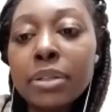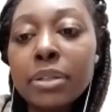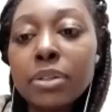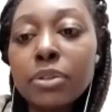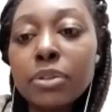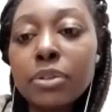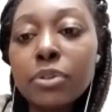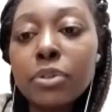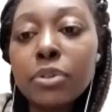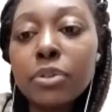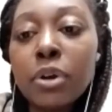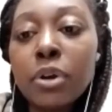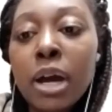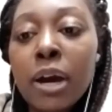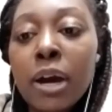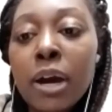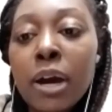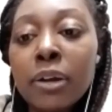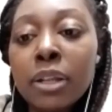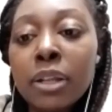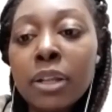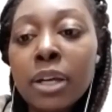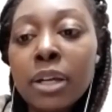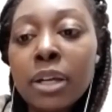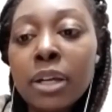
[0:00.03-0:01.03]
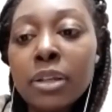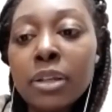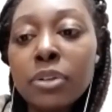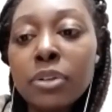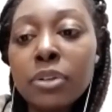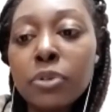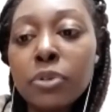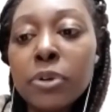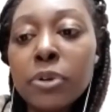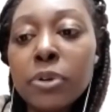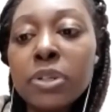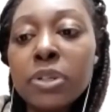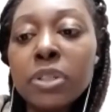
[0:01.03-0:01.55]
you know how, like,
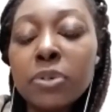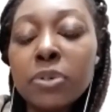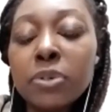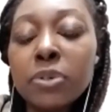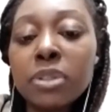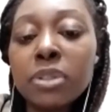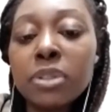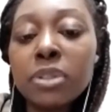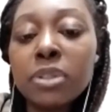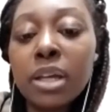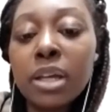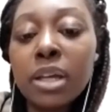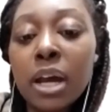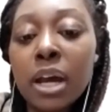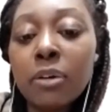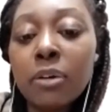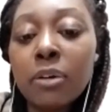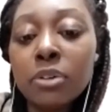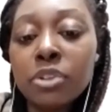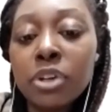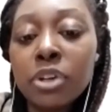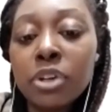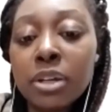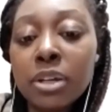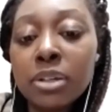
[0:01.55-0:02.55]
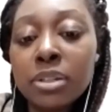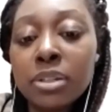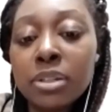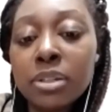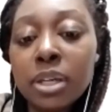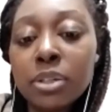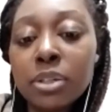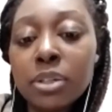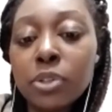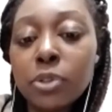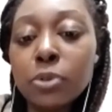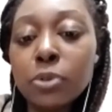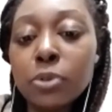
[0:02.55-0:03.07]
you noticed there was, like, I was trying to
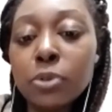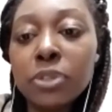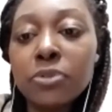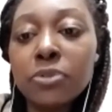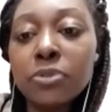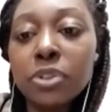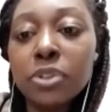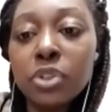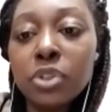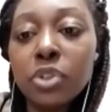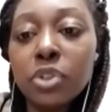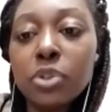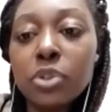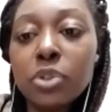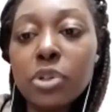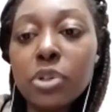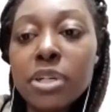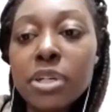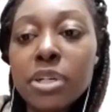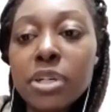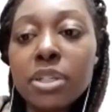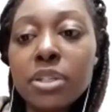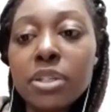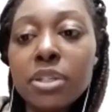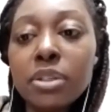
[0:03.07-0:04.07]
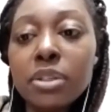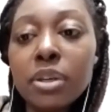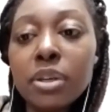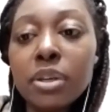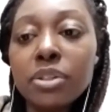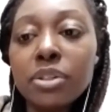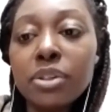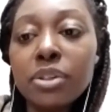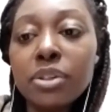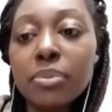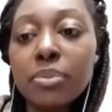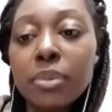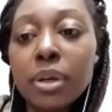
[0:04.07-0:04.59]
say two different stories,
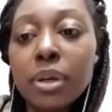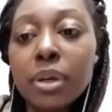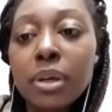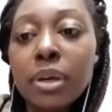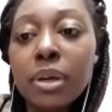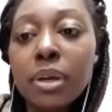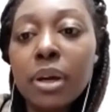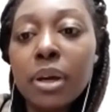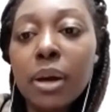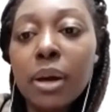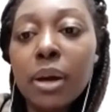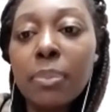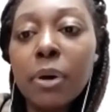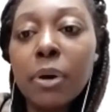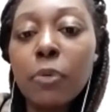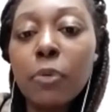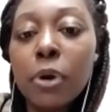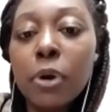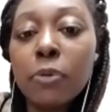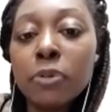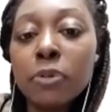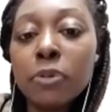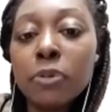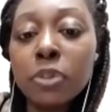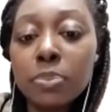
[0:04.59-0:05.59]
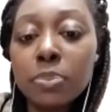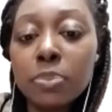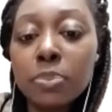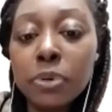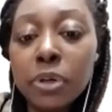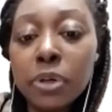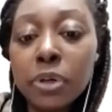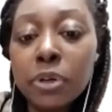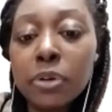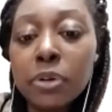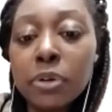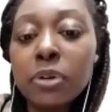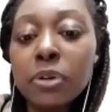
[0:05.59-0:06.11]
but one was the
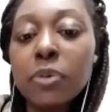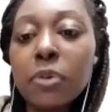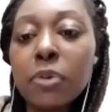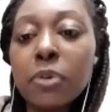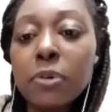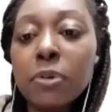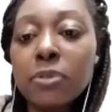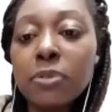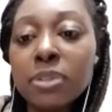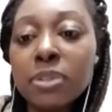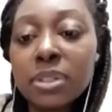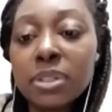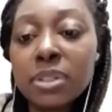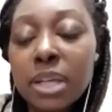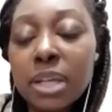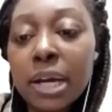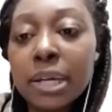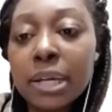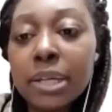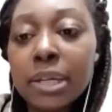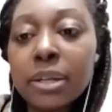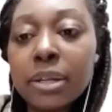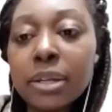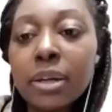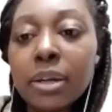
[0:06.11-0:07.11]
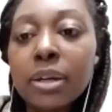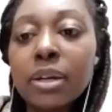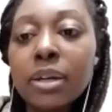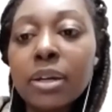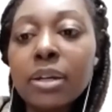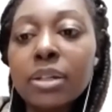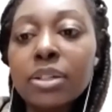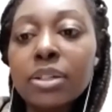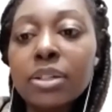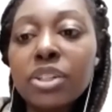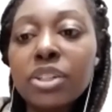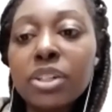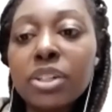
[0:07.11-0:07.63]
borehole and one was the sign.
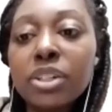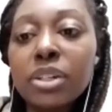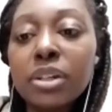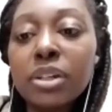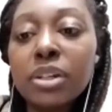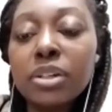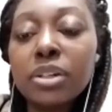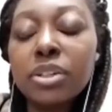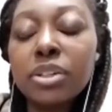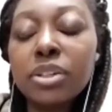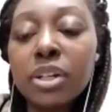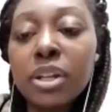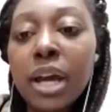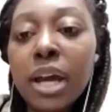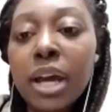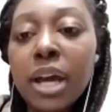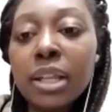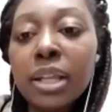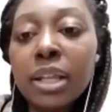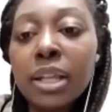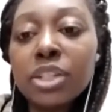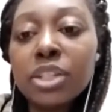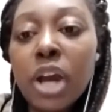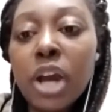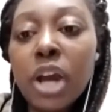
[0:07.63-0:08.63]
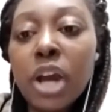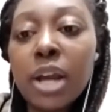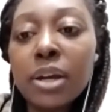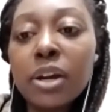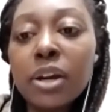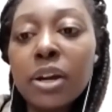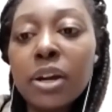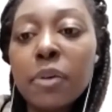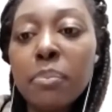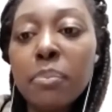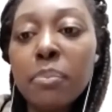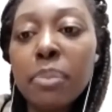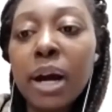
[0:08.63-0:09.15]
Should, should I, like, try to
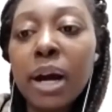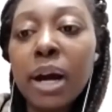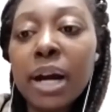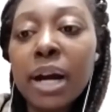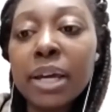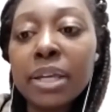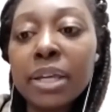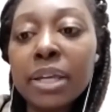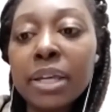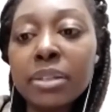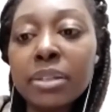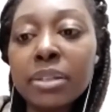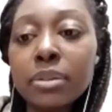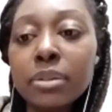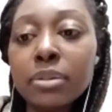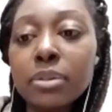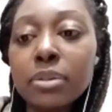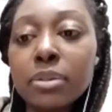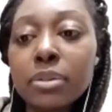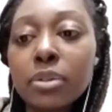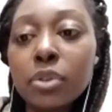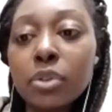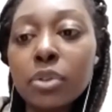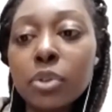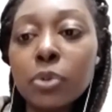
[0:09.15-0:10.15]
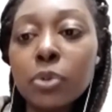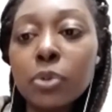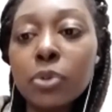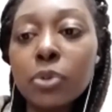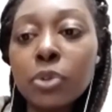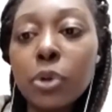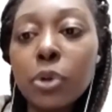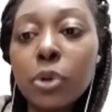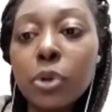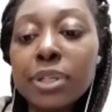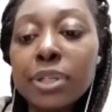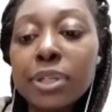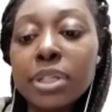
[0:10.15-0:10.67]
combine the two
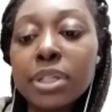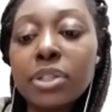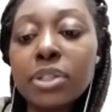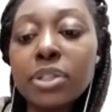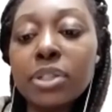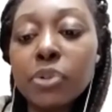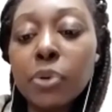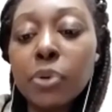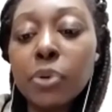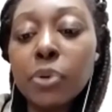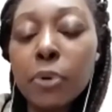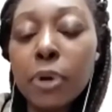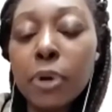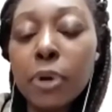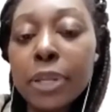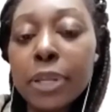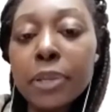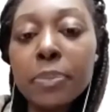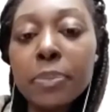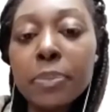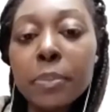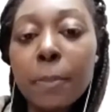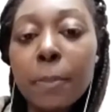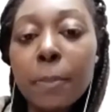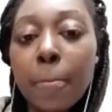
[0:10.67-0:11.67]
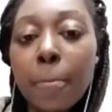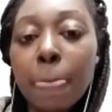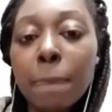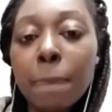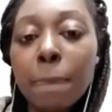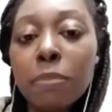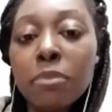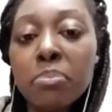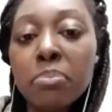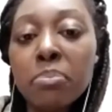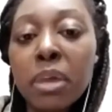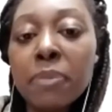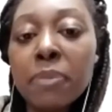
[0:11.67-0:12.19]
stories into one?
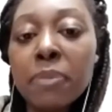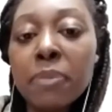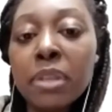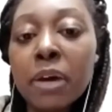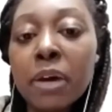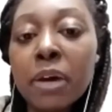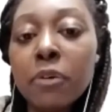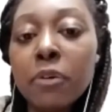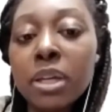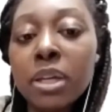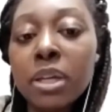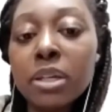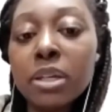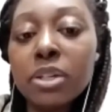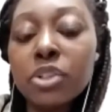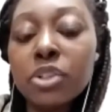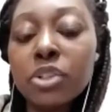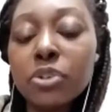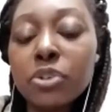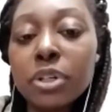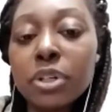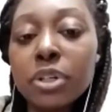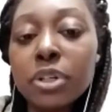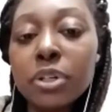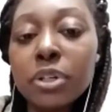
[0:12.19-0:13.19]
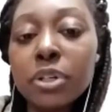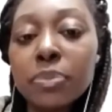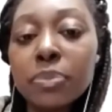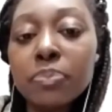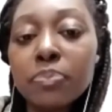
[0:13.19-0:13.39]
Maybe that would make it shorter.